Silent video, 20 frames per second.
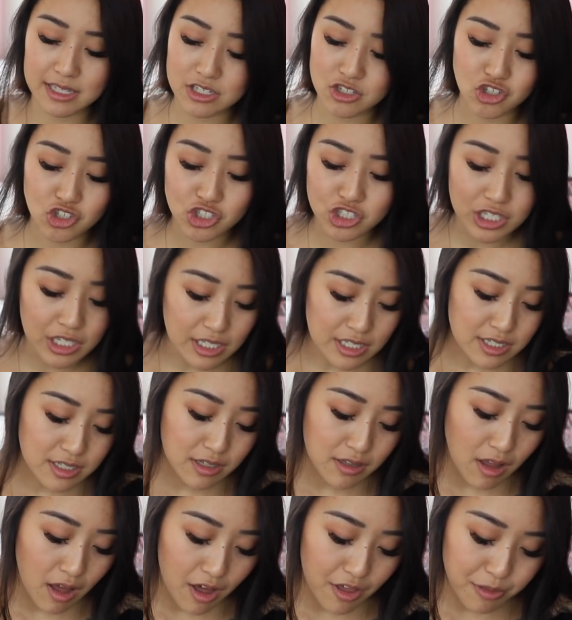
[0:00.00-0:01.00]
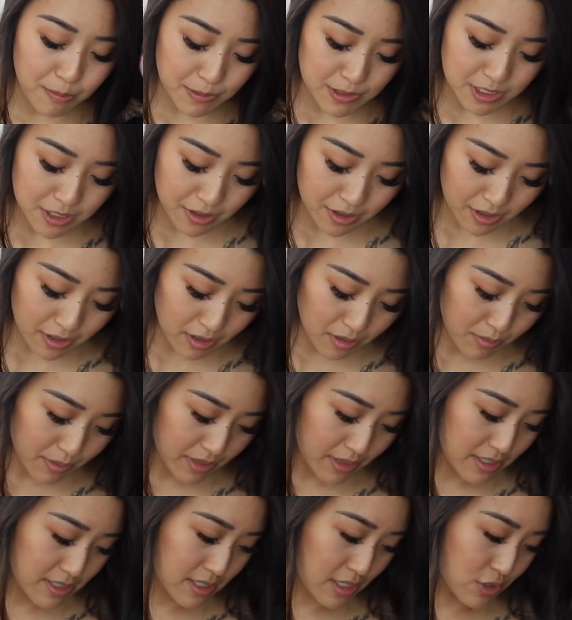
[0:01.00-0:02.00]
this cheesecloth material
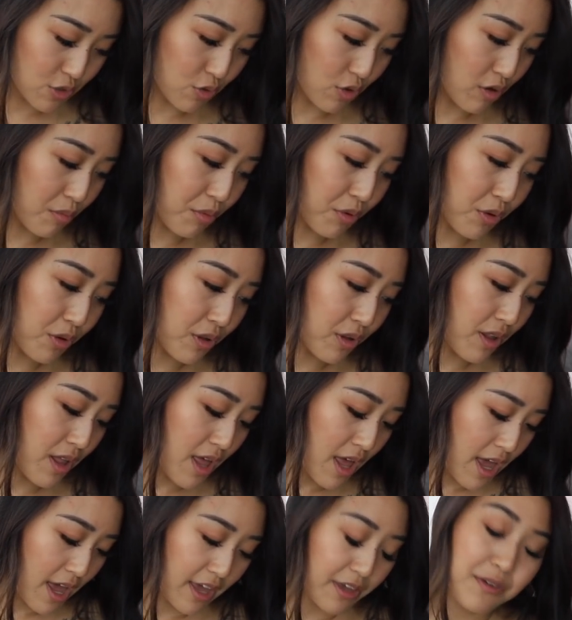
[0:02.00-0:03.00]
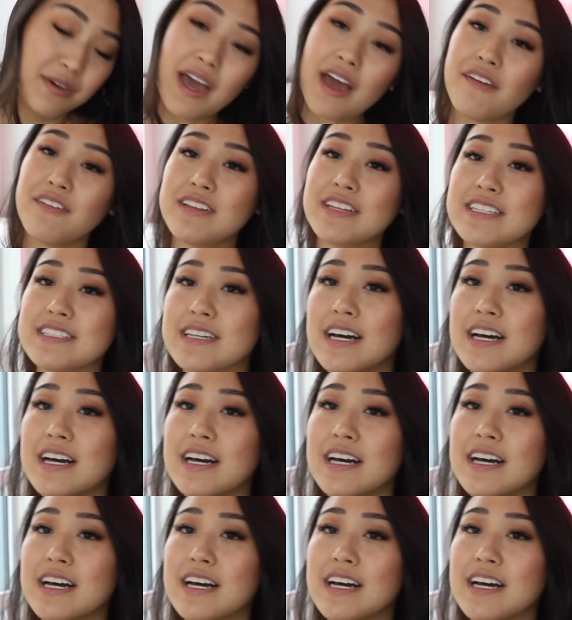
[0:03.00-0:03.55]
with this adorable, you can't really